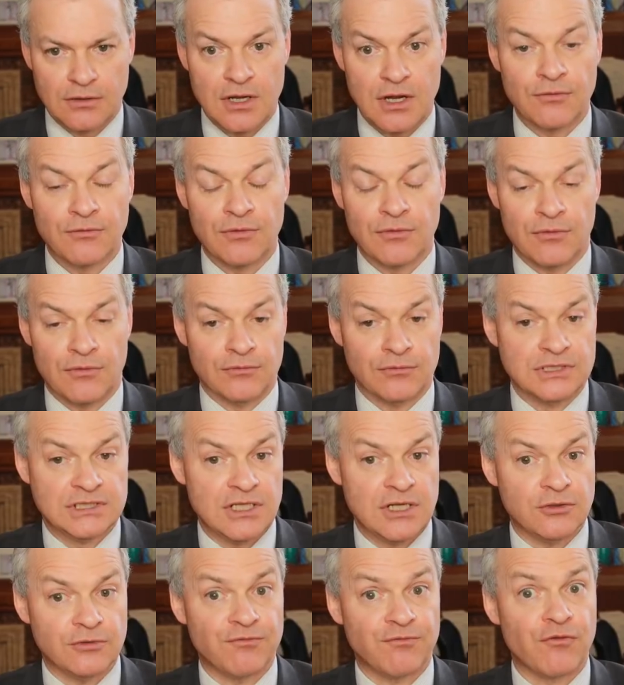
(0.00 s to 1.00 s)
a
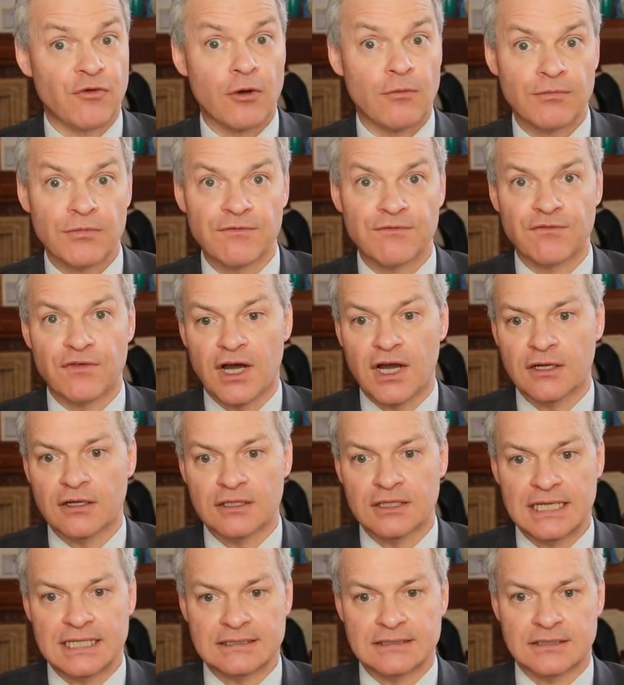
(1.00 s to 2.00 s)
result from the final
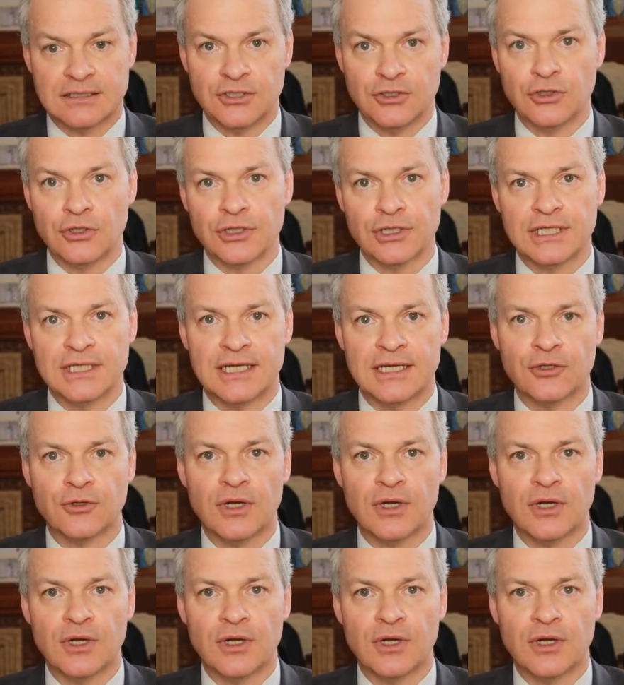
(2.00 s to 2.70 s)
letter that you're looking at.